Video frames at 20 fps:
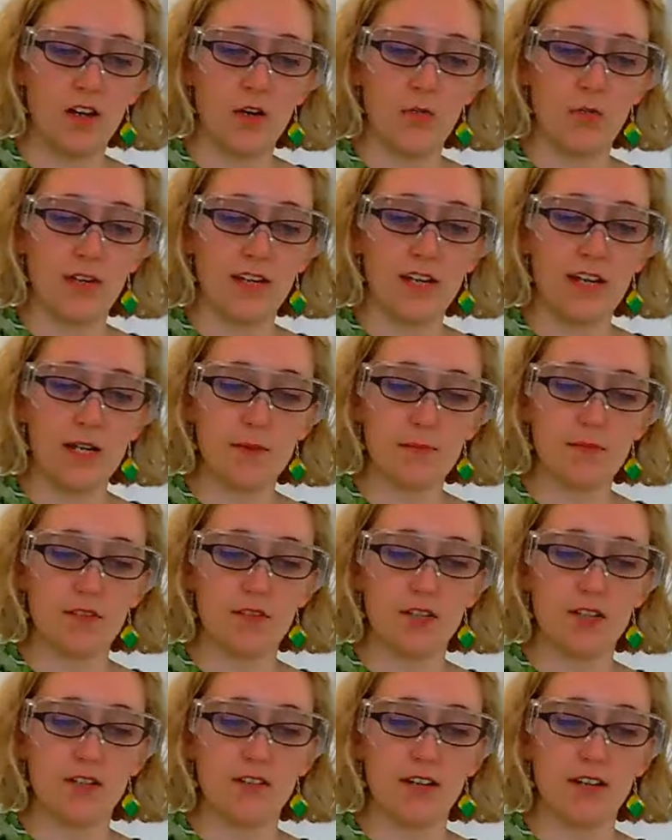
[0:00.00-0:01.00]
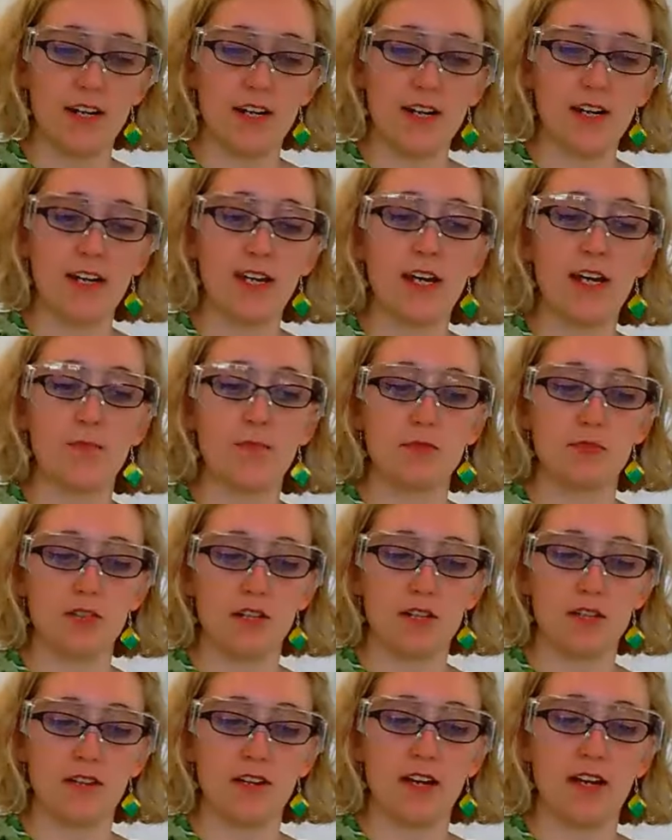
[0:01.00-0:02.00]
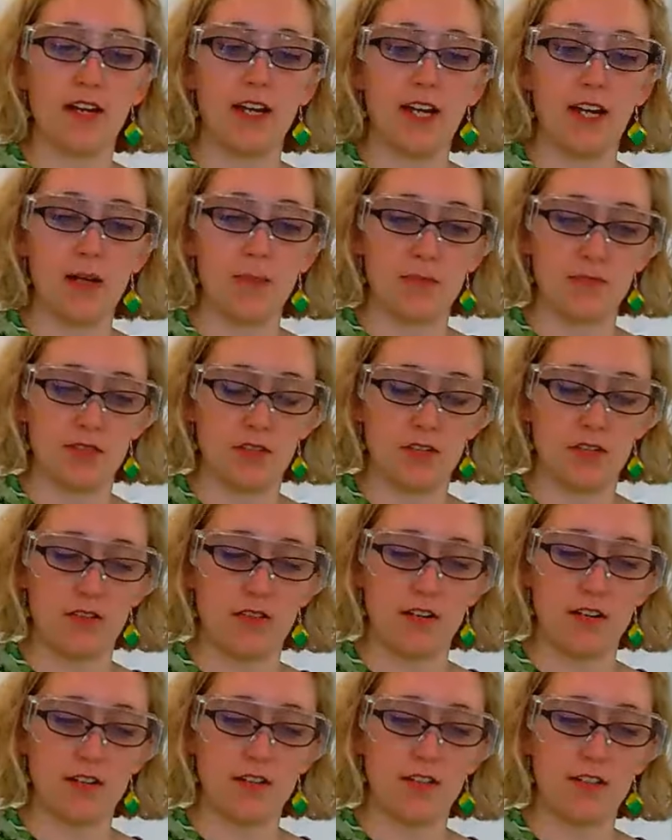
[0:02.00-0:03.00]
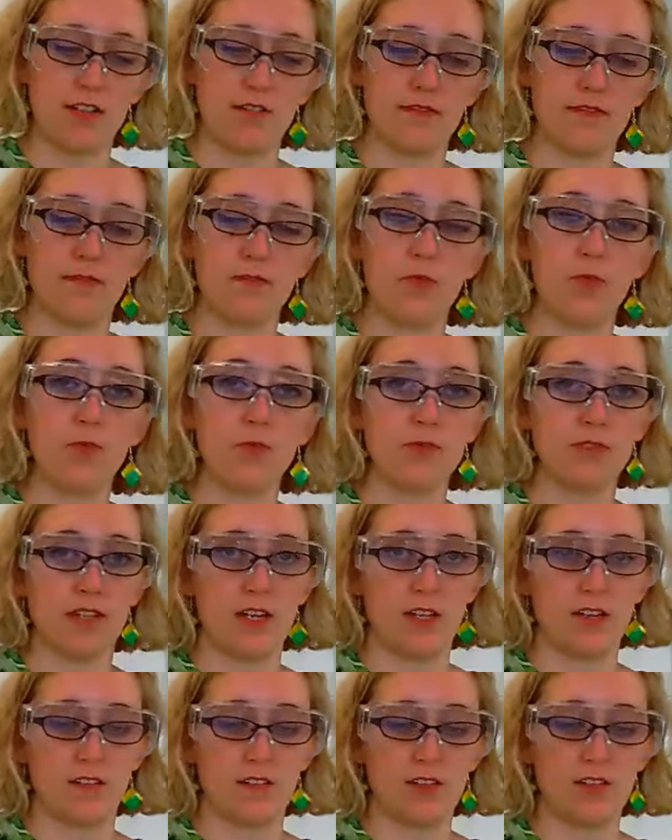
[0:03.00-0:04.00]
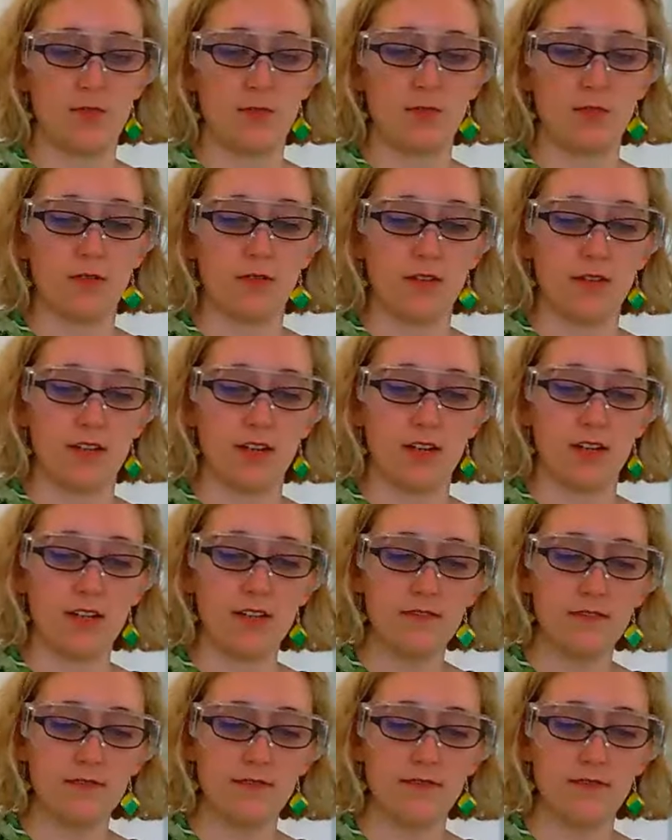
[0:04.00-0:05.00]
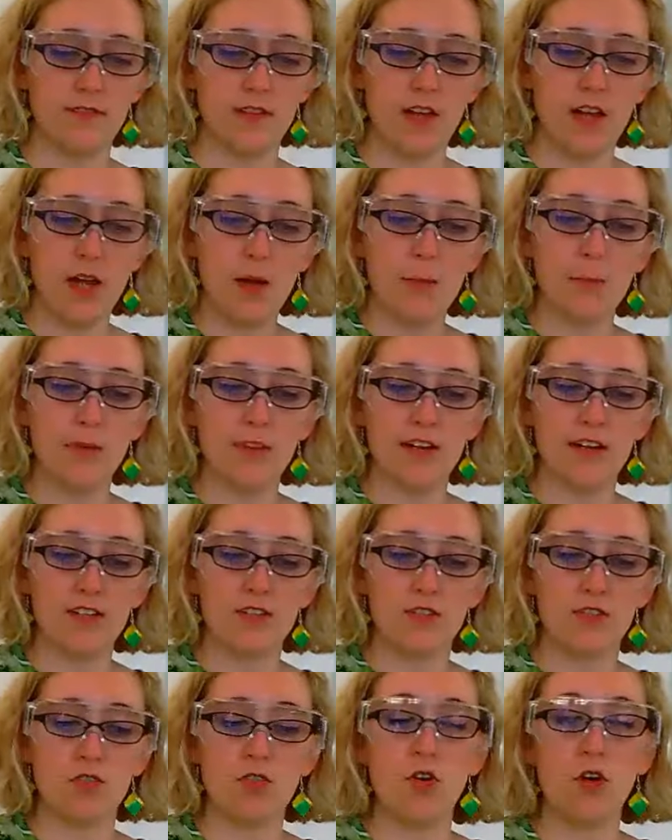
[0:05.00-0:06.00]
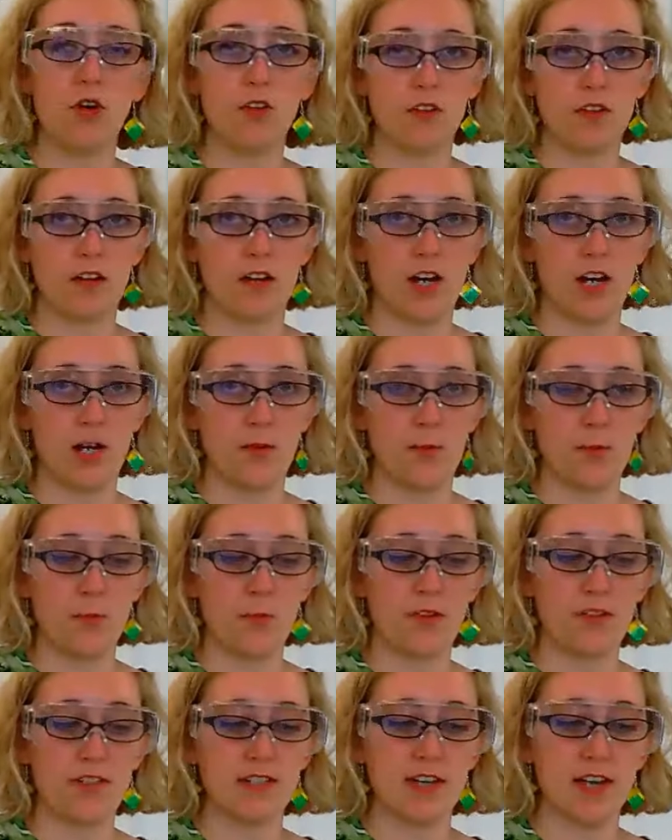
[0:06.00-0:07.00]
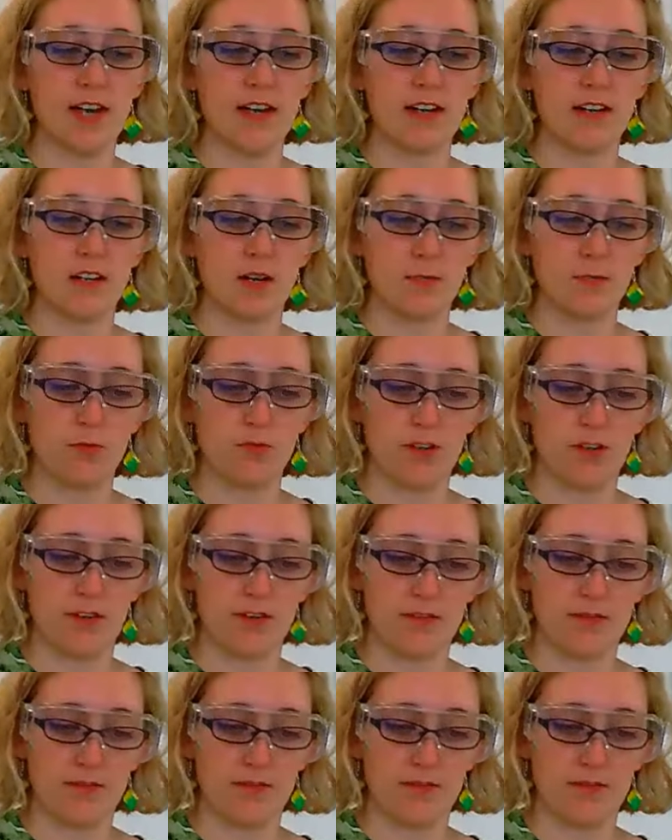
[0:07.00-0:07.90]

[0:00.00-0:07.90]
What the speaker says: We keep stirring until it forms that nice blue colour, but that's not the colour we want to end up with.